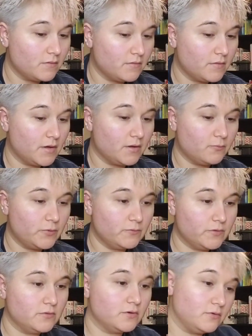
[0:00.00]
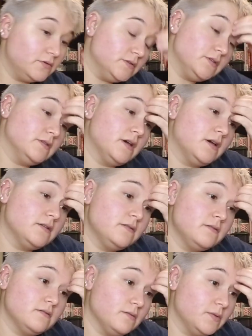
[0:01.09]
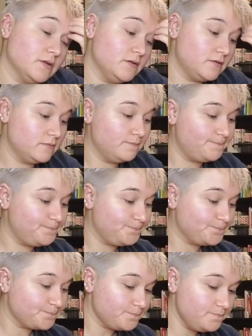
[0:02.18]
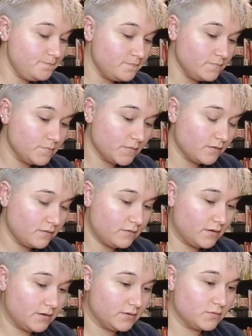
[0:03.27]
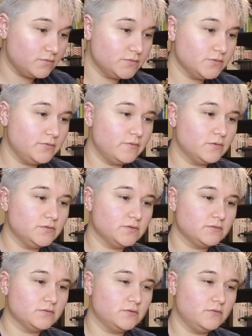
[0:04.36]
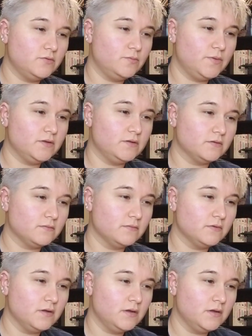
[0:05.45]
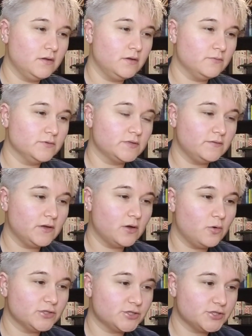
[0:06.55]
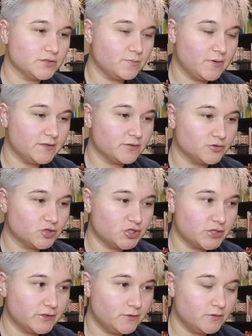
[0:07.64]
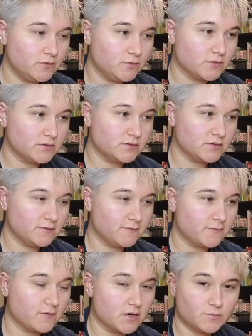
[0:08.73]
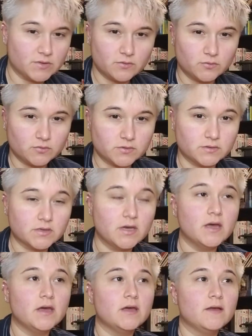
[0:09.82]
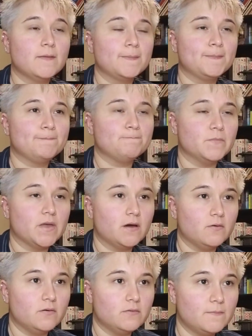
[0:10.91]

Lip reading: and we will go into that a bit. And also, we've also been receiving questions based on shell alters and fragment alters. Now,